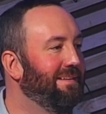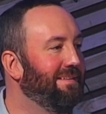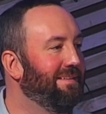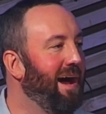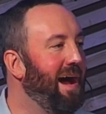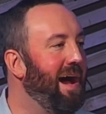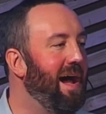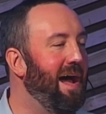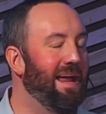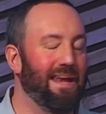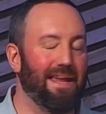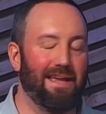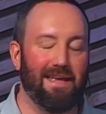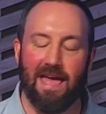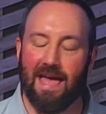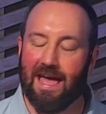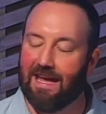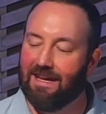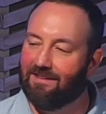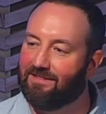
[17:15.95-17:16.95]
to die.
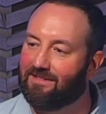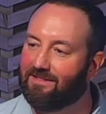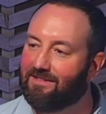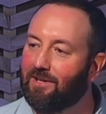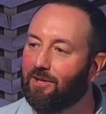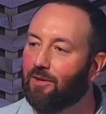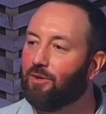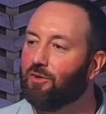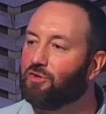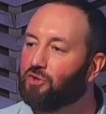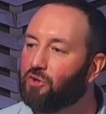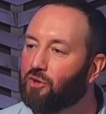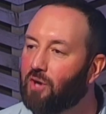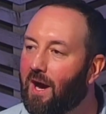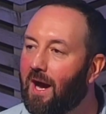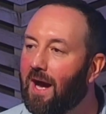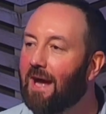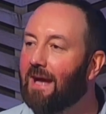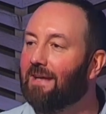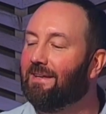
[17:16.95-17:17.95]
And he's still
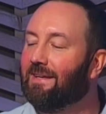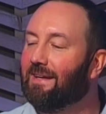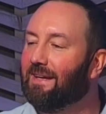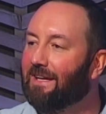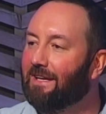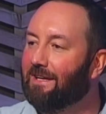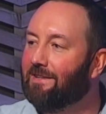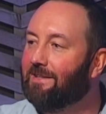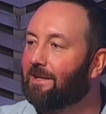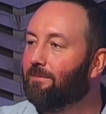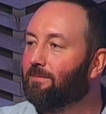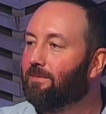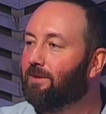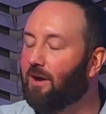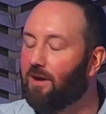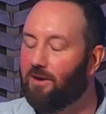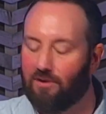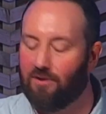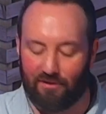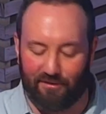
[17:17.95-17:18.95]
trying to get them
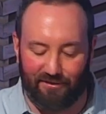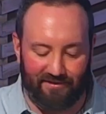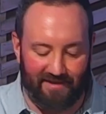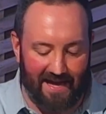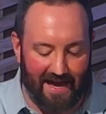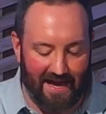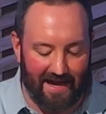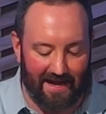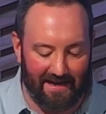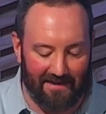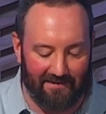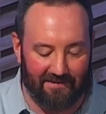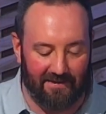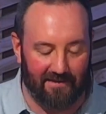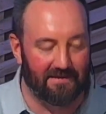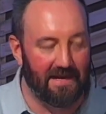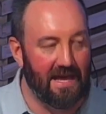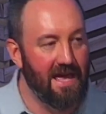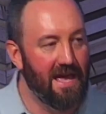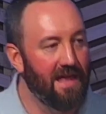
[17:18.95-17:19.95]
to understand. And he
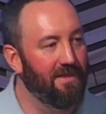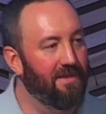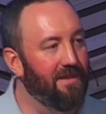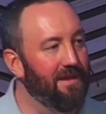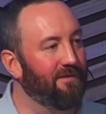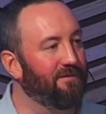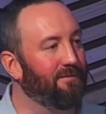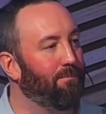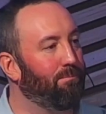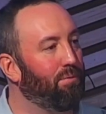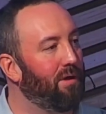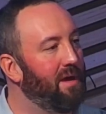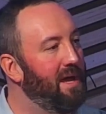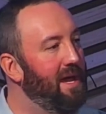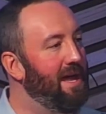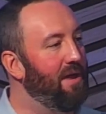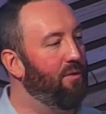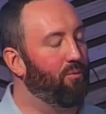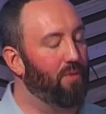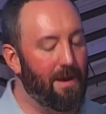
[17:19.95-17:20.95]
says, this
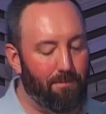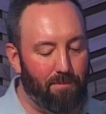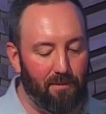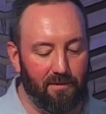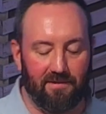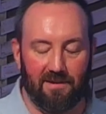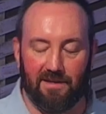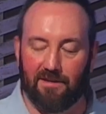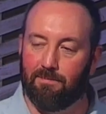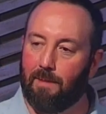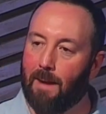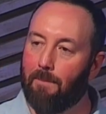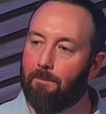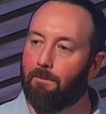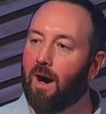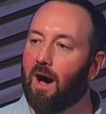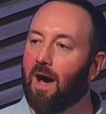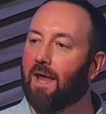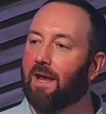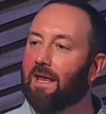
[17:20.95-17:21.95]
bread represents my
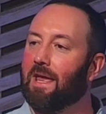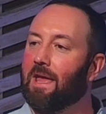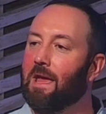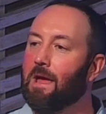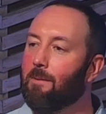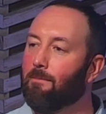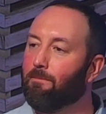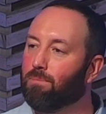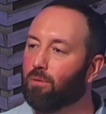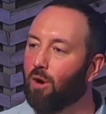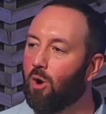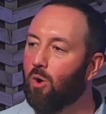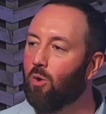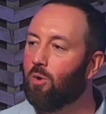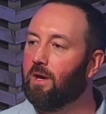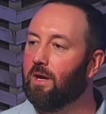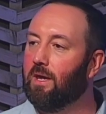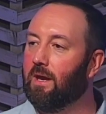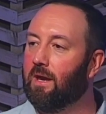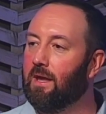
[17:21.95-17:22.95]
body
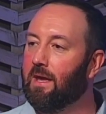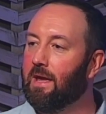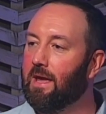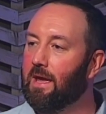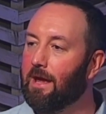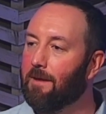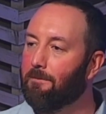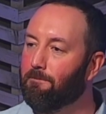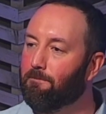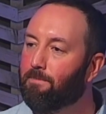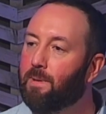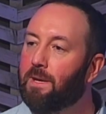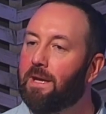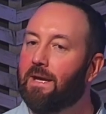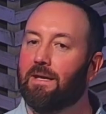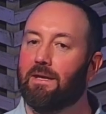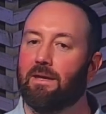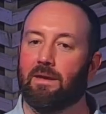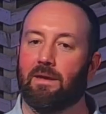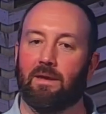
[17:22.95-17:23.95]
broken and
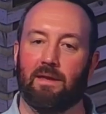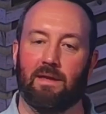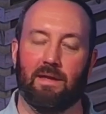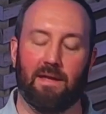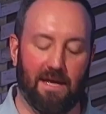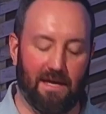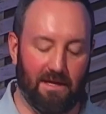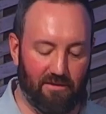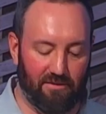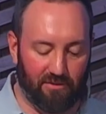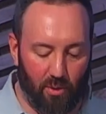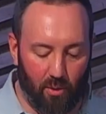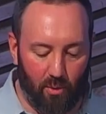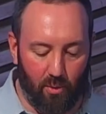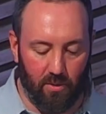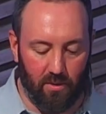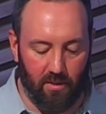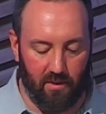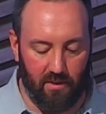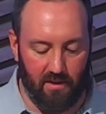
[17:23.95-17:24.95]
beaten and
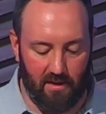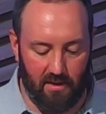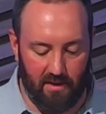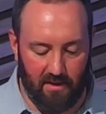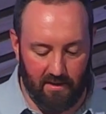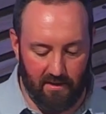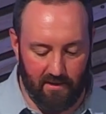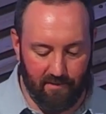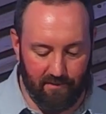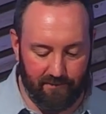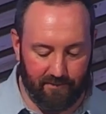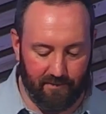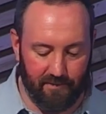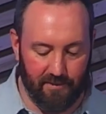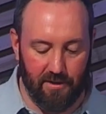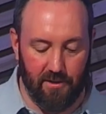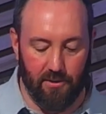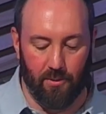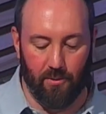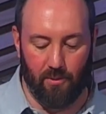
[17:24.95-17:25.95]
torn for
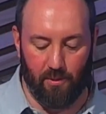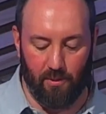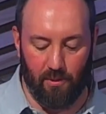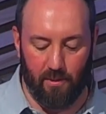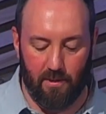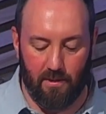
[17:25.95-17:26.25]
you.